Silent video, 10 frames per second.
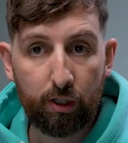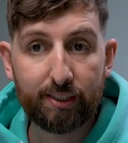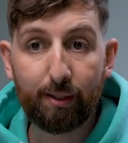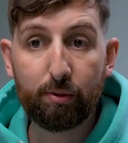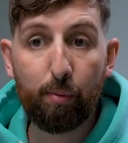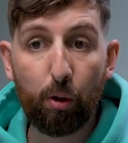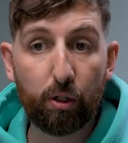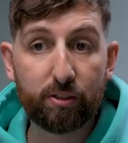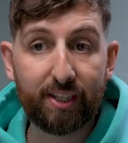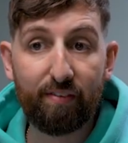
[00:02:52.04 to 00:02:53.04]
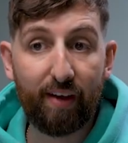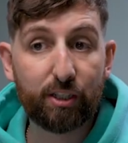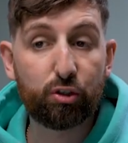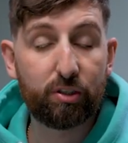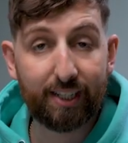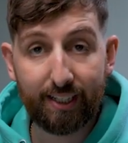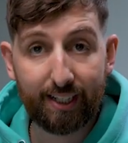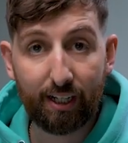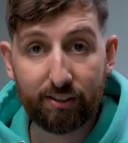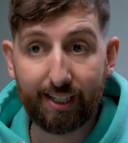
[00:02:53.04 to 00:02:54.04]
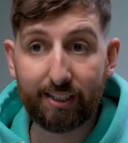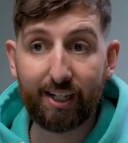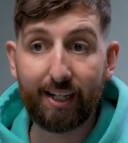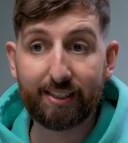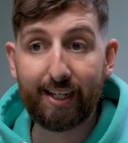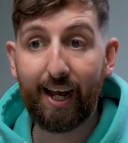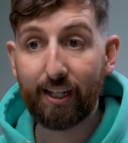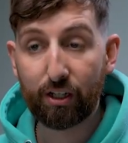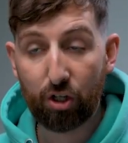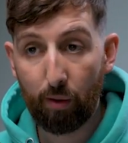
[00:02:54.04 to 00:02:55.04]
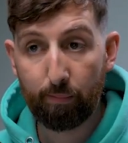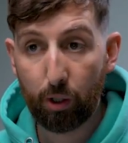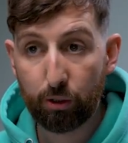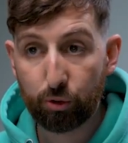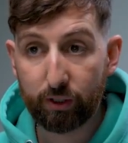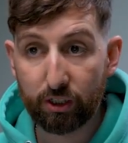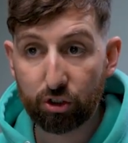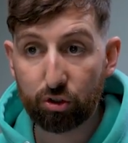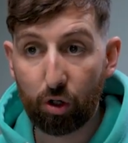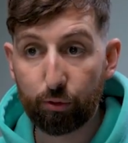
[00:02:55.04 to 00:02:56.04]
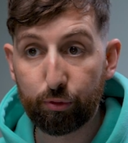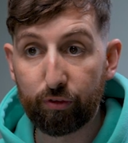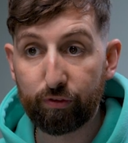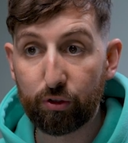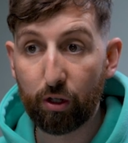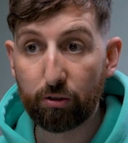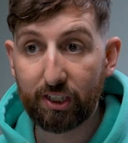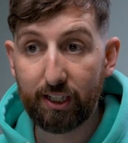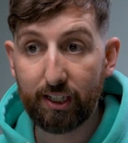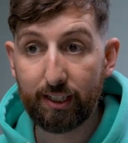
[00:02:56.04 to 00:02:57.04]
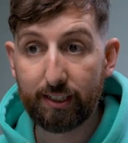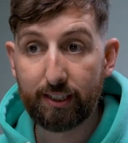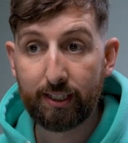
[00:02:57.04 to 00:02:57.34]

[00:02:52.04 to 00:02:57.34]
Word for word: Some of the MOGRTs have extra details such as color combos. We can scroll through a few of those here.